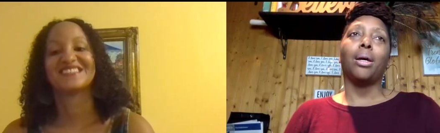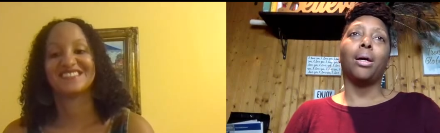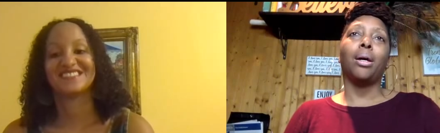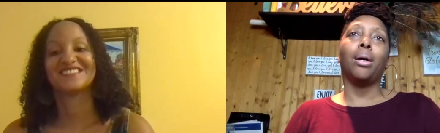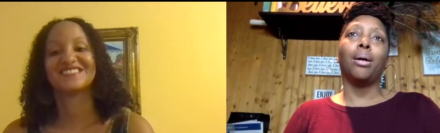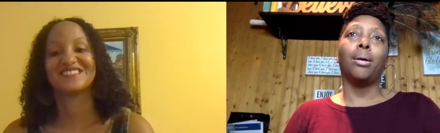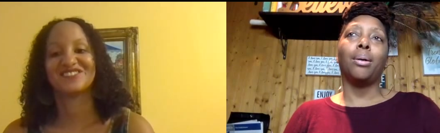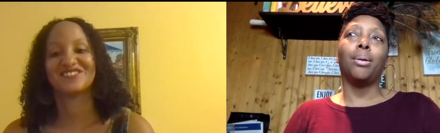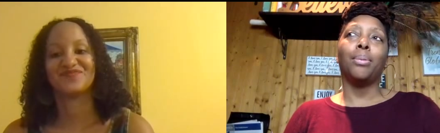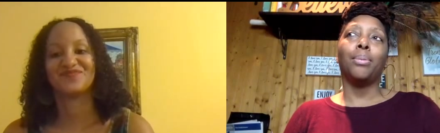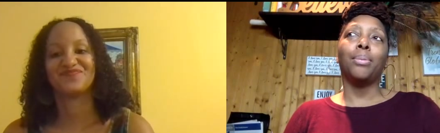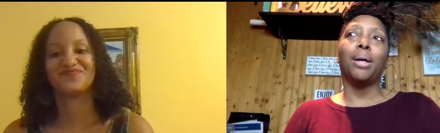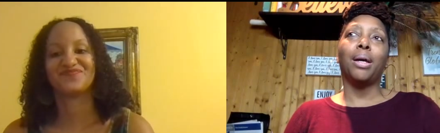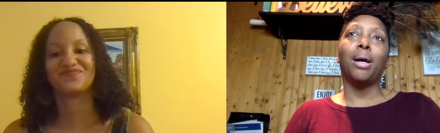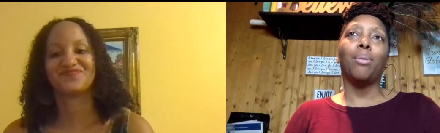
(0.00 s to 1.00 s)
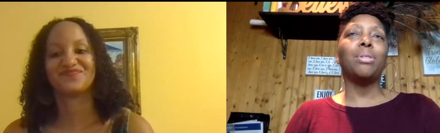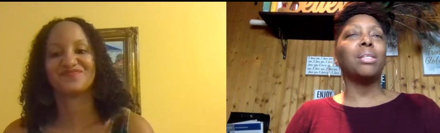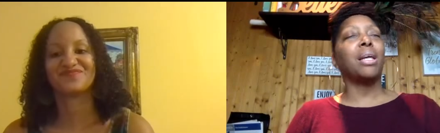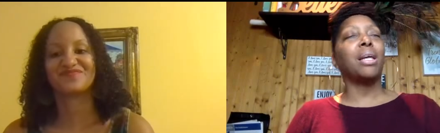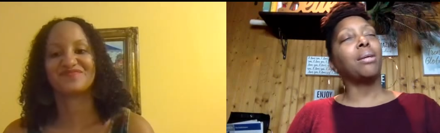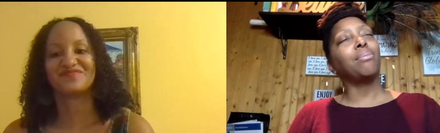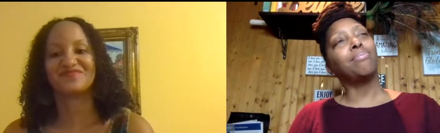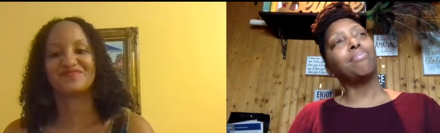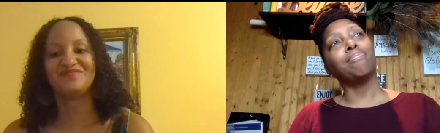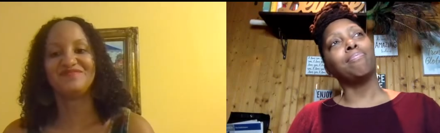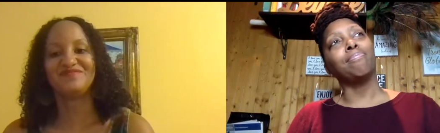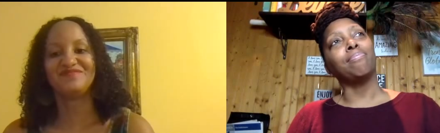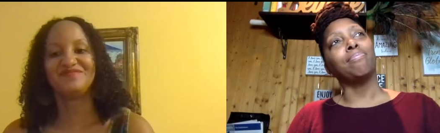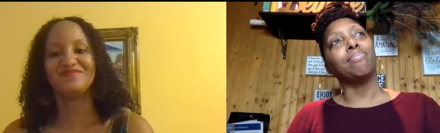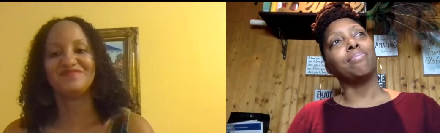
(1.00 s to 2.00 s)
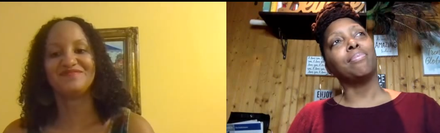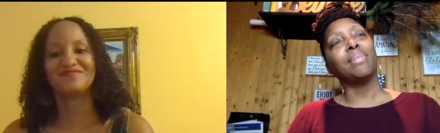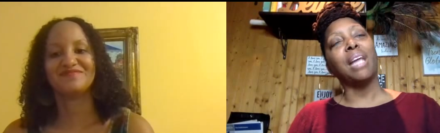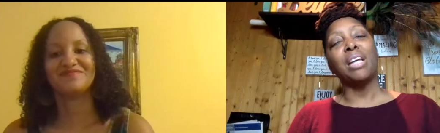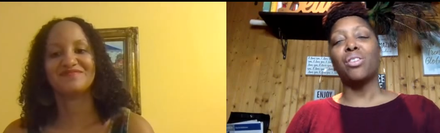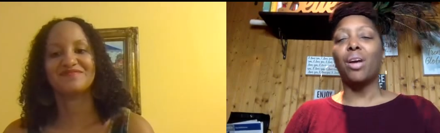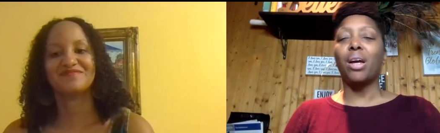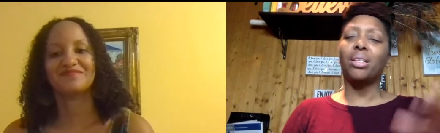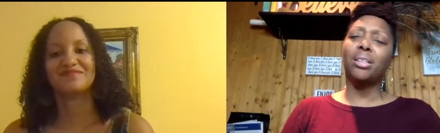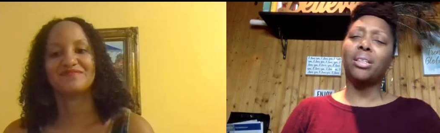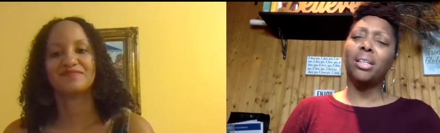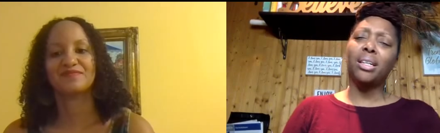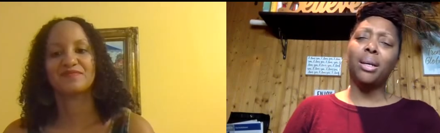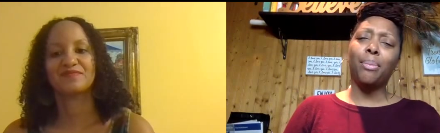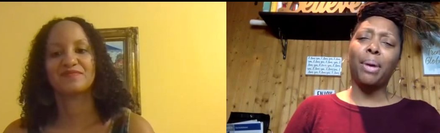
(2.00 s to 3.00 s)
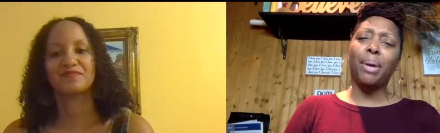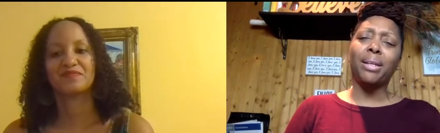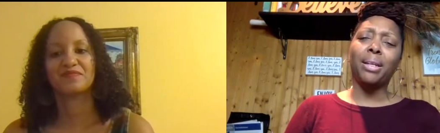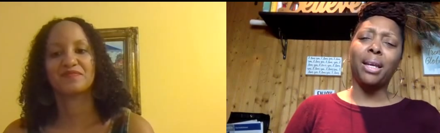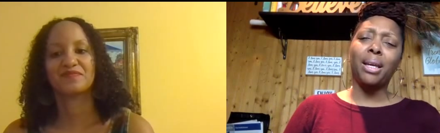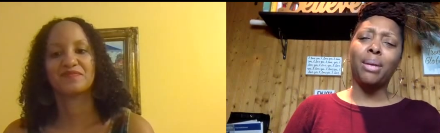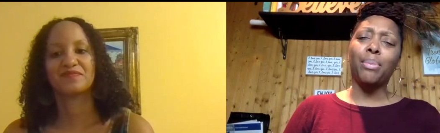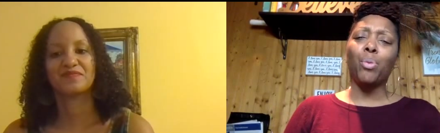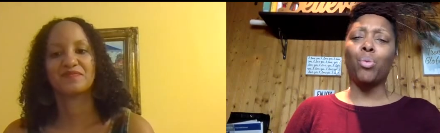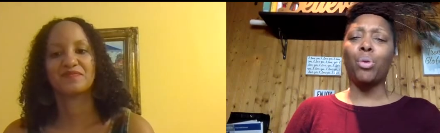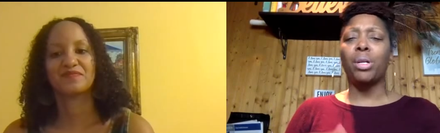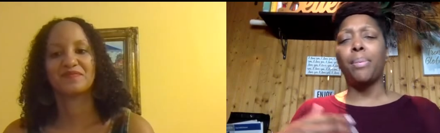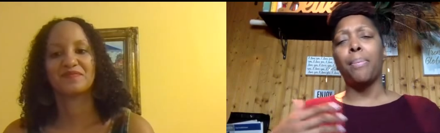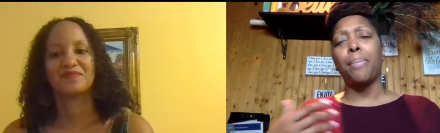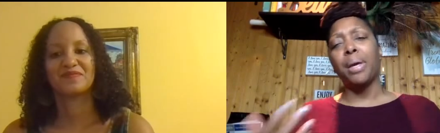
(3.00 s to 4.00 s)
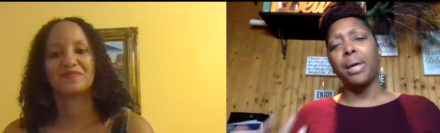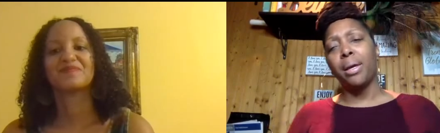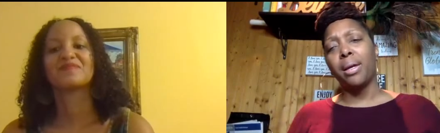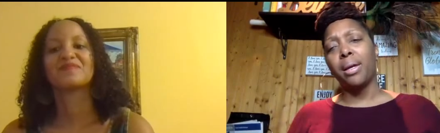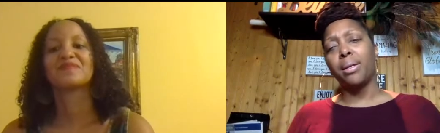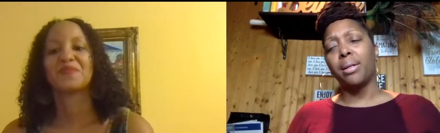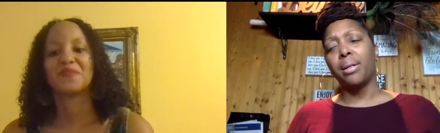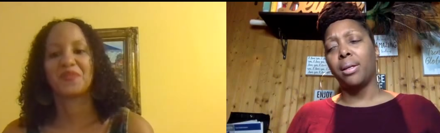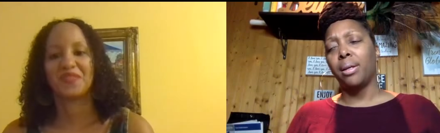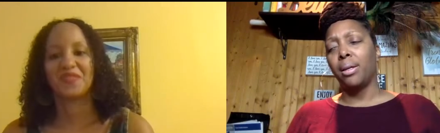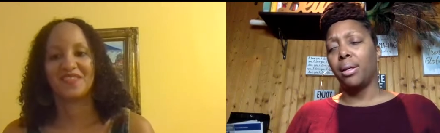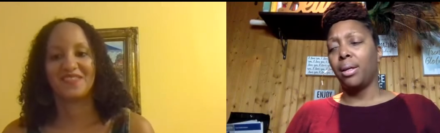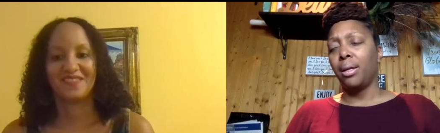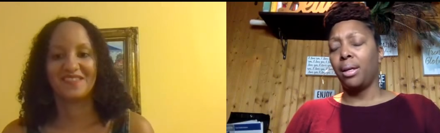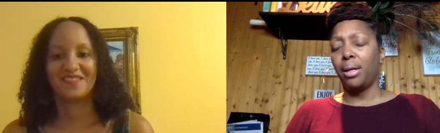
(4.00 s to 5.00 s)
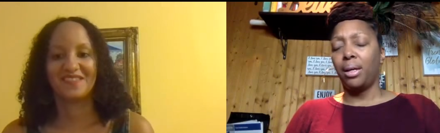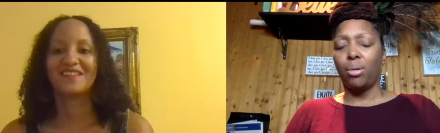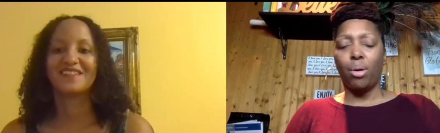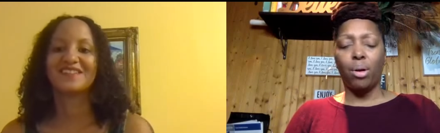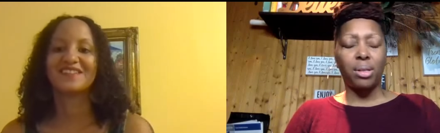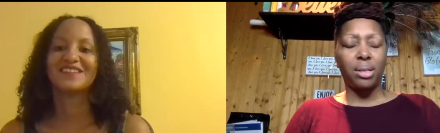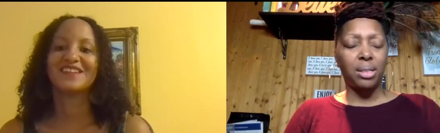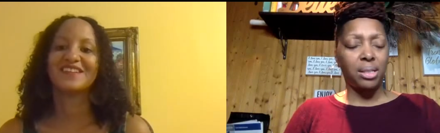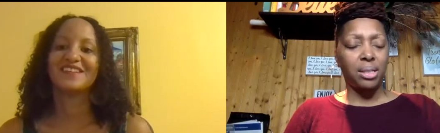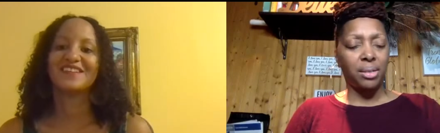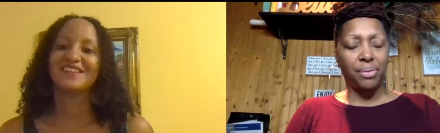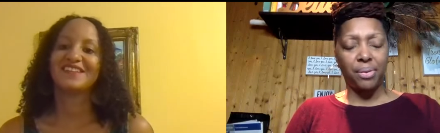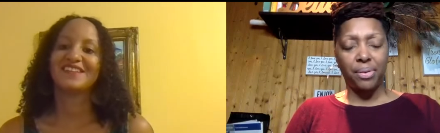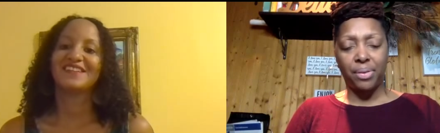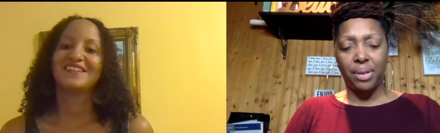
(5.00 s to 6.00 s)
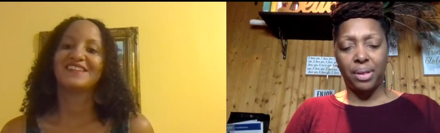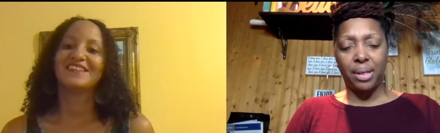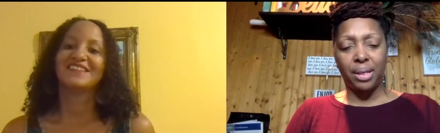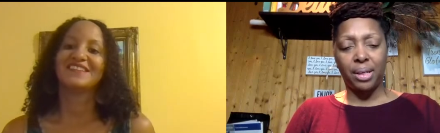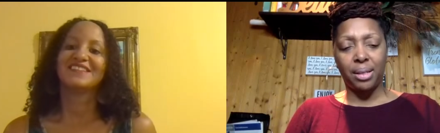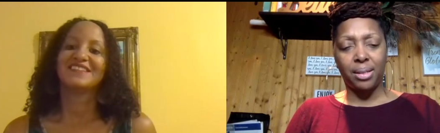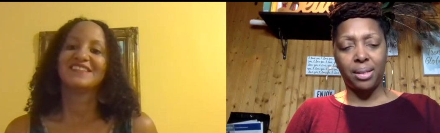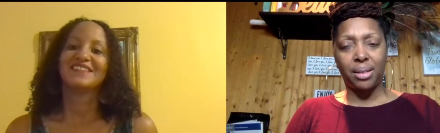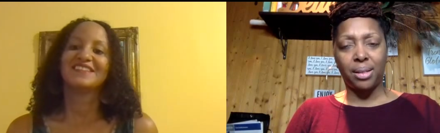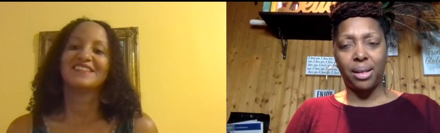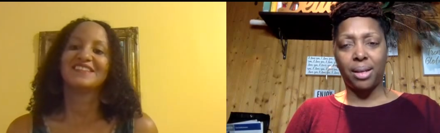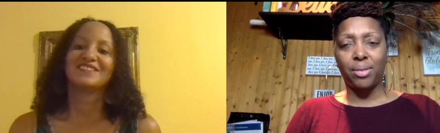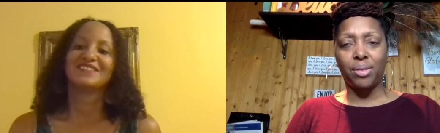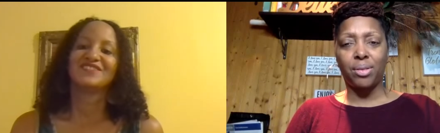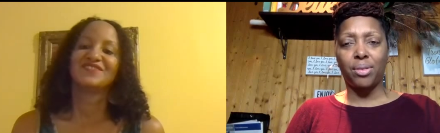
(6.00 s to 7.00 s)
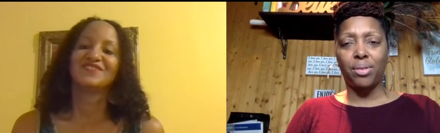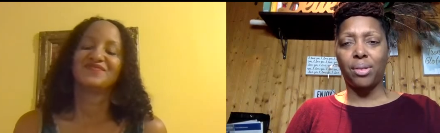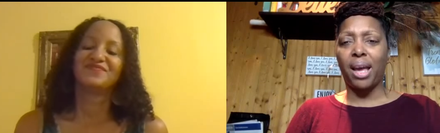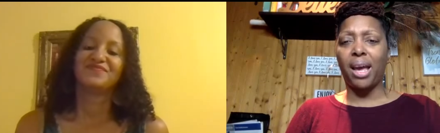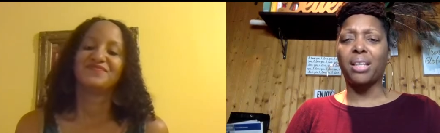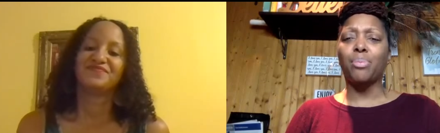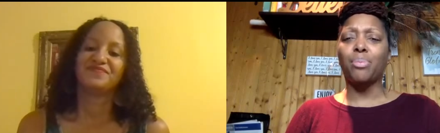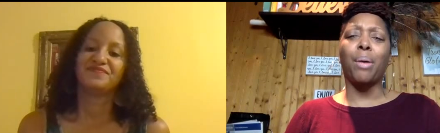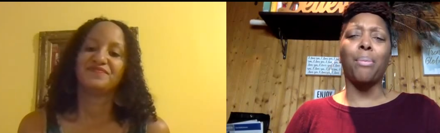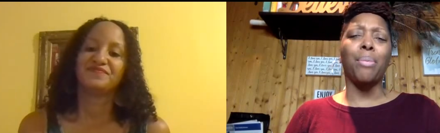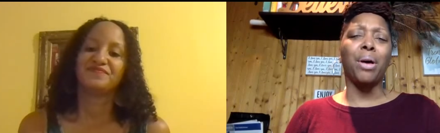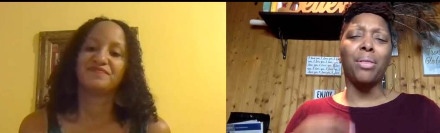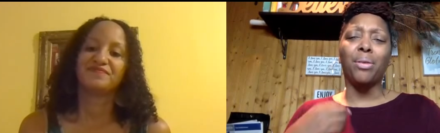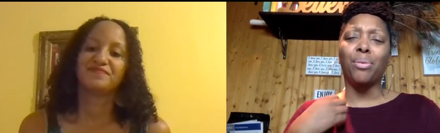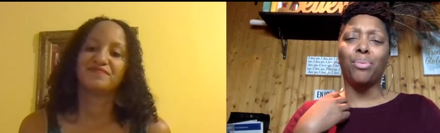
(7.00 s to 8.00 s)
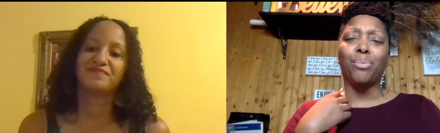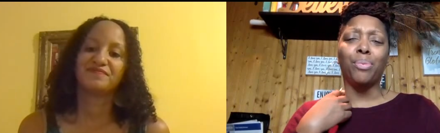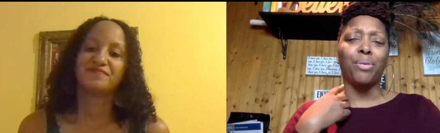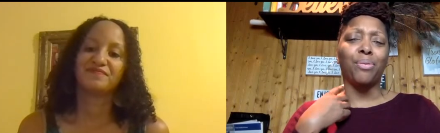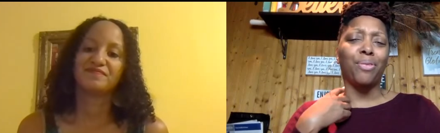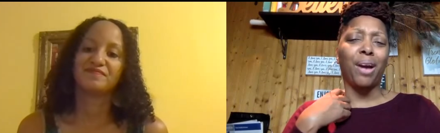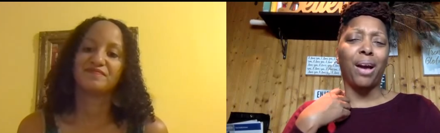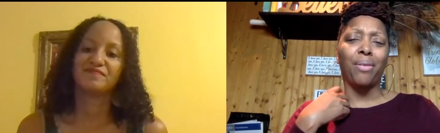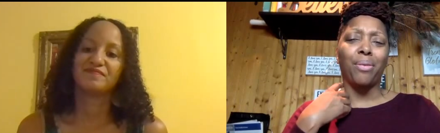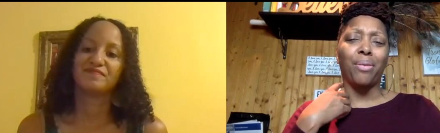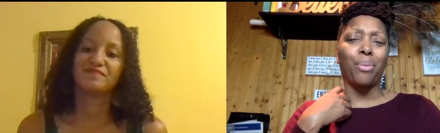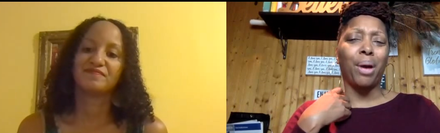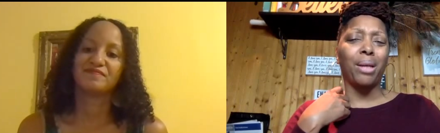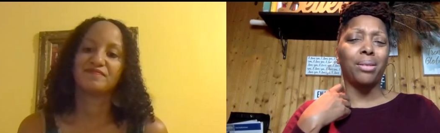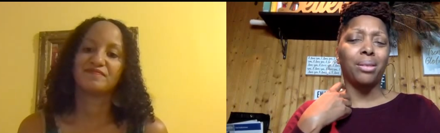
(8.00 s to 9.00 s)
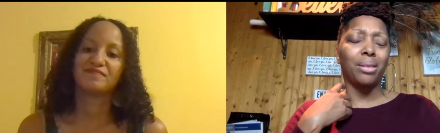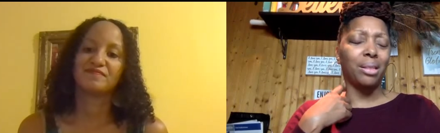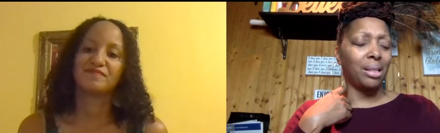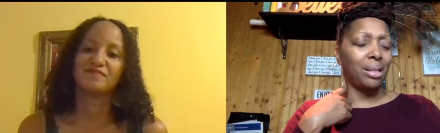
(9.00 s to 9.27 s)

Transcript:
Speaker 1: um, I was like, hmm. I started looking up my name and what it meant, and all these different things. And I asked my mother and father why did they